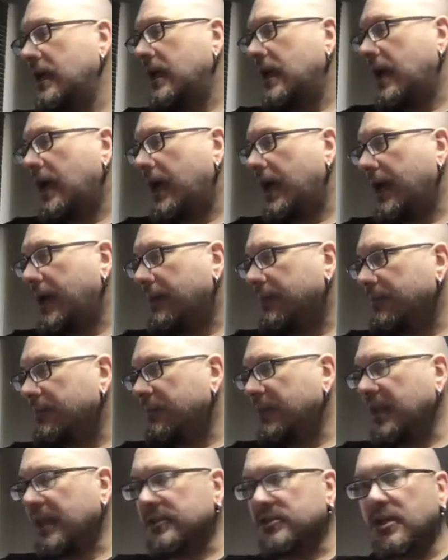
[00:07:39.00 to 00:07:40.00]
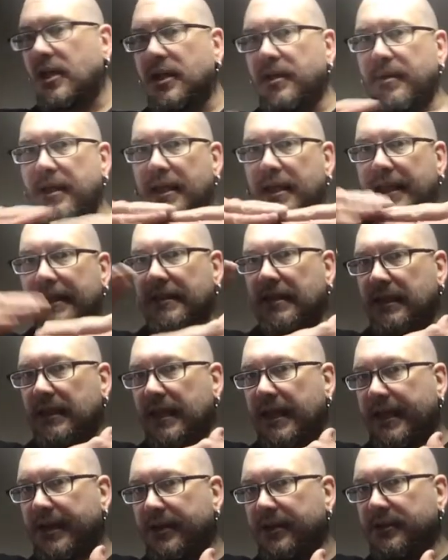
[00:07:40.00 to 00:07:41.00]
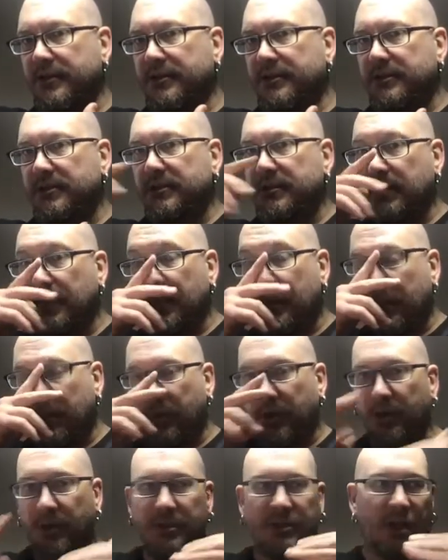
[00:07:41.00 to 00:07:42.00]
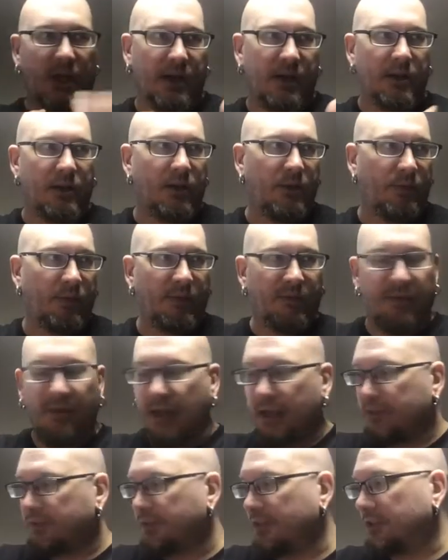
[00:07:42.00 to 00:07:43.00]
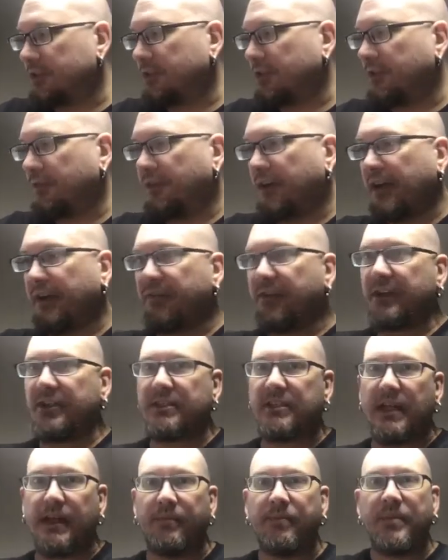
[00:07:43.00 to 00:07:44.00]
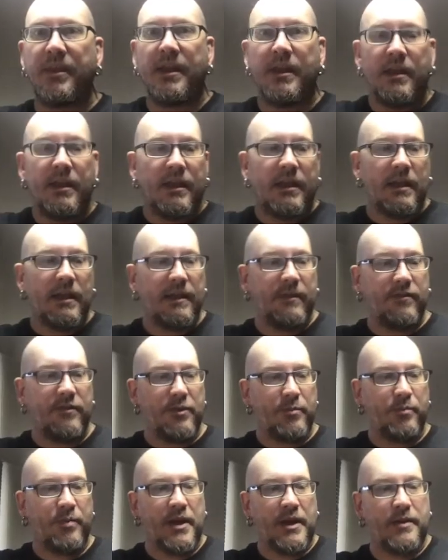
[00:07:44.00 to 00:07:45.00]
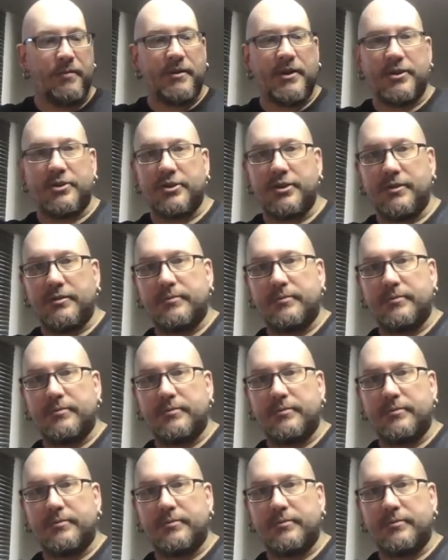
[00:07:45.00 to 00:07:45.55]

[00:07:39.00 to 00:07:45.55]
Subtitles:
But let's talk about like the layers, and then we're going to talk a little more philosophy. So the very first step, if you paint a miniature,